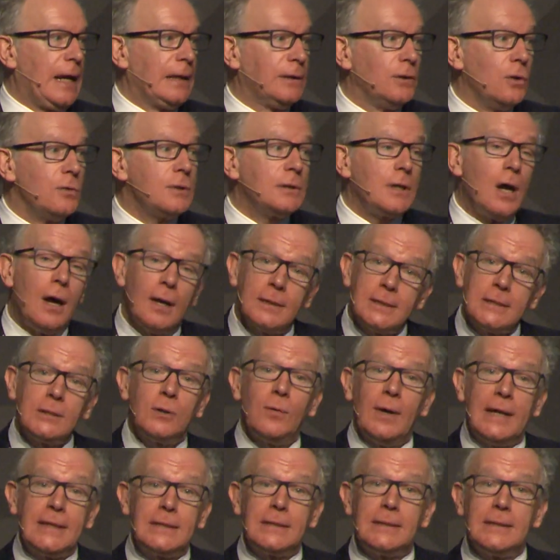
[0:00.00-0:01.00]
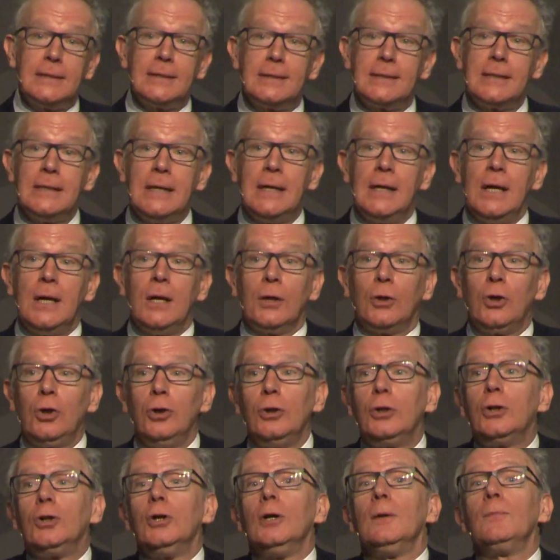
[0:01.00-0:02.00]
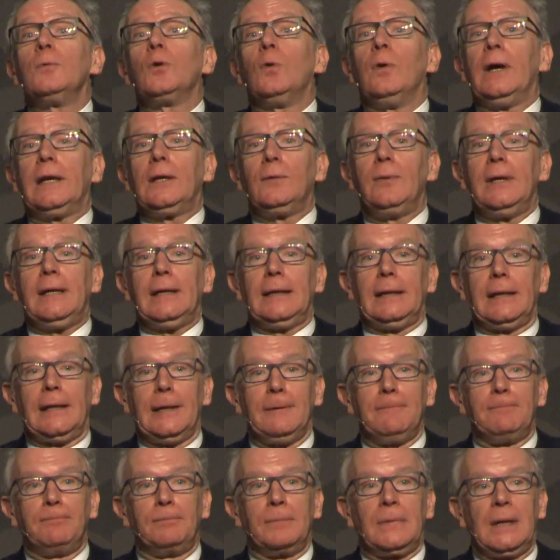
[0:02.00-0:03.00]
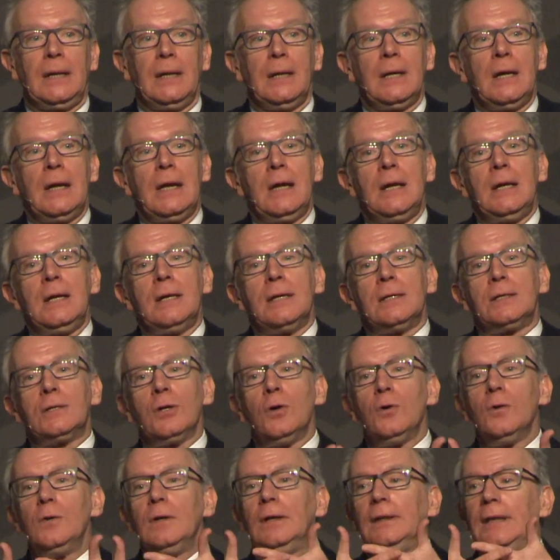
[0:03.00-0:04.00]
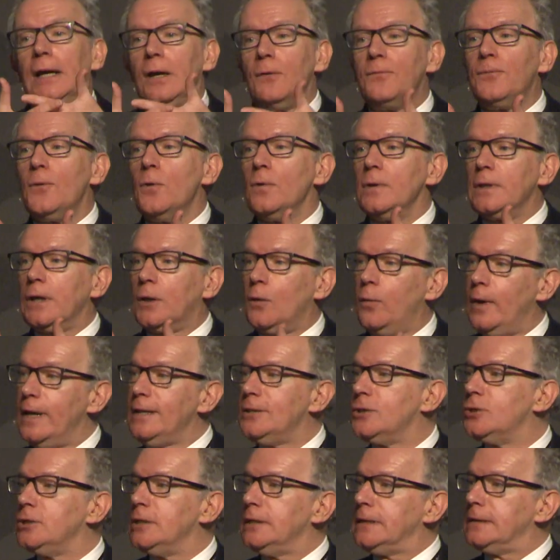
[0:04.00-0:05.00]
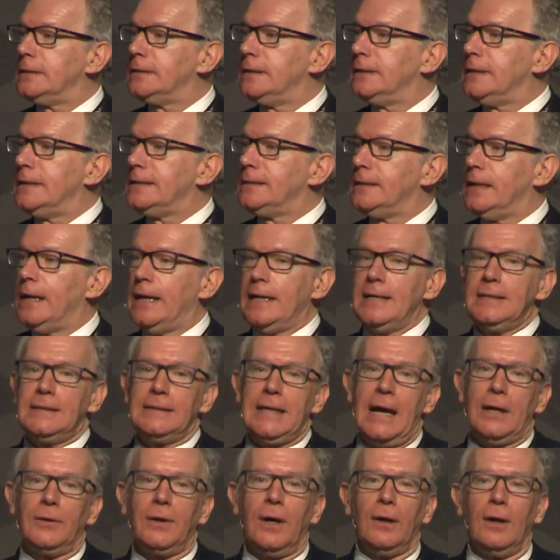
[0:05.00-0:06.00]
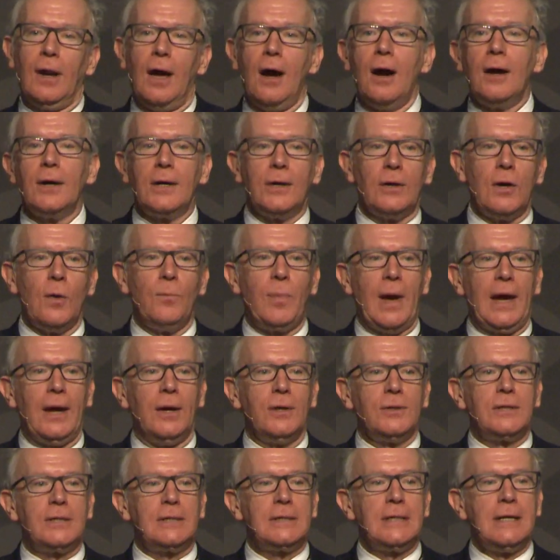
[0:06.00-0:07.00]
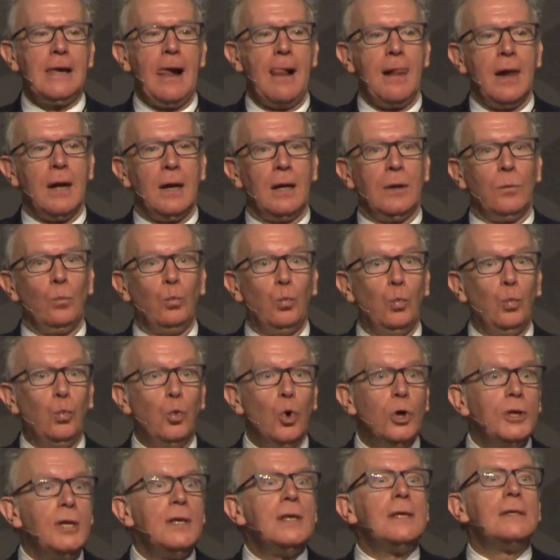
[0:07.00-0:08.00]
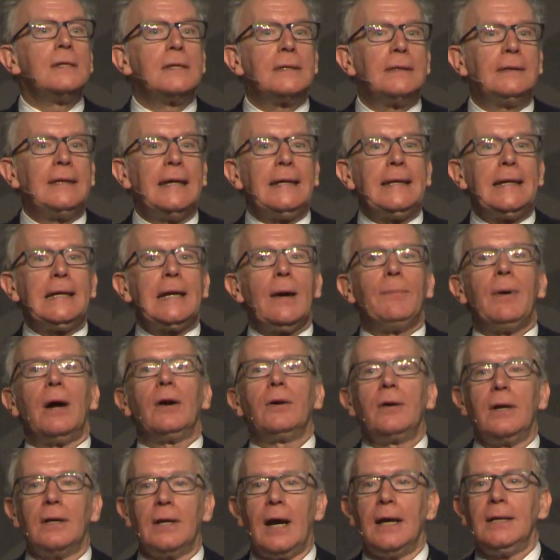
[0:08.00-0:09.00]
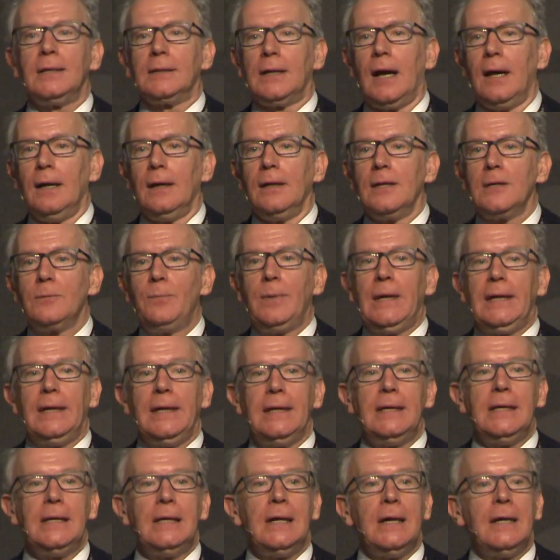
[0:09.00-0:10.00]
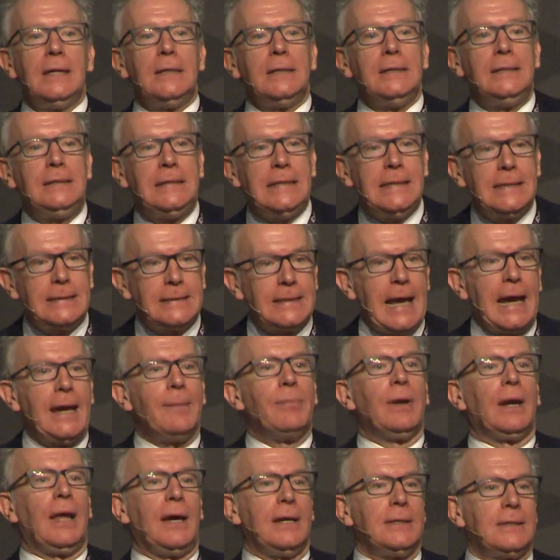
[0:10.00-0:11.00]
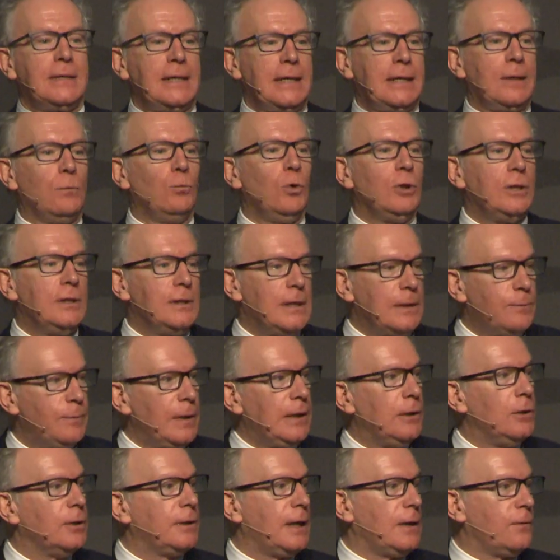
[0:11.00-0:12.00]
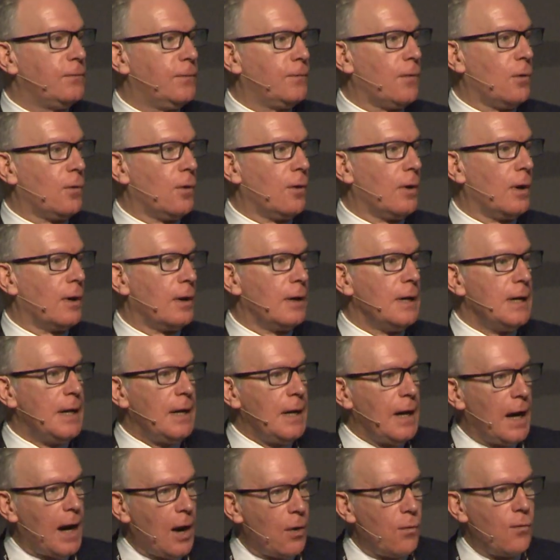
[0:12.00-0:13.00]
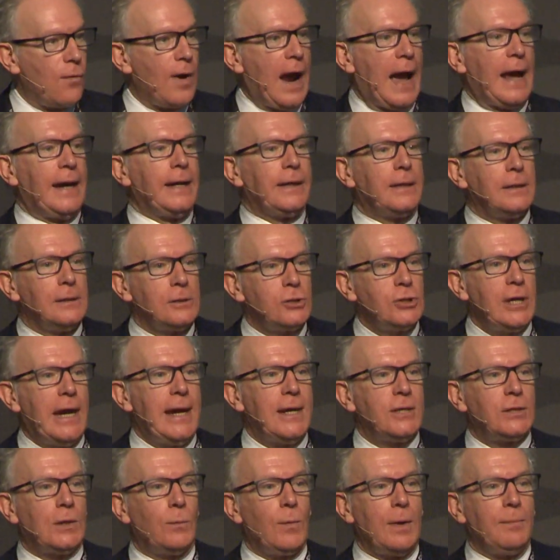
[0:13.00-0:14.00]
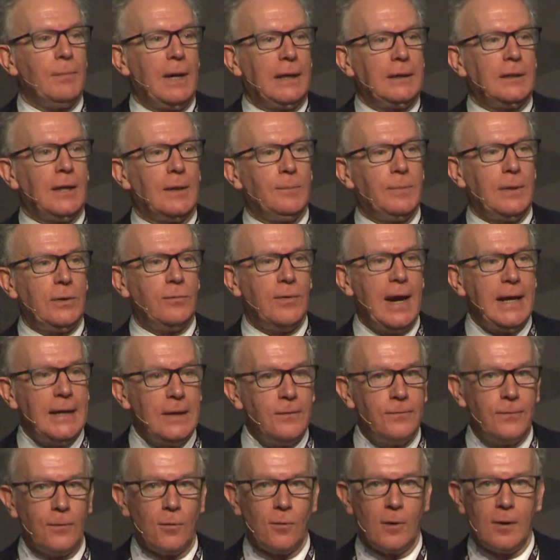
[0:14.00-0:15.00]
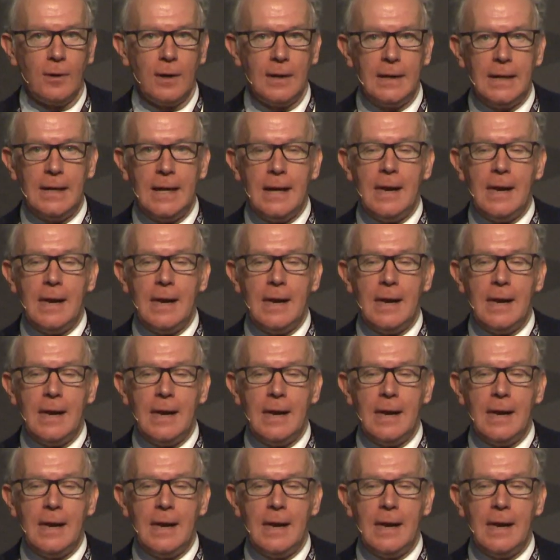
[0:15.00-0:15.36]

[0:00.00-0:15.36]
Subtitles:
And those consequences could come quite quickly. So therefore, the question is now no longer about, wouldn't thinking about a united Ireland be destabilizing? Wouldn't it be looking for a radical change that we might not be ready for?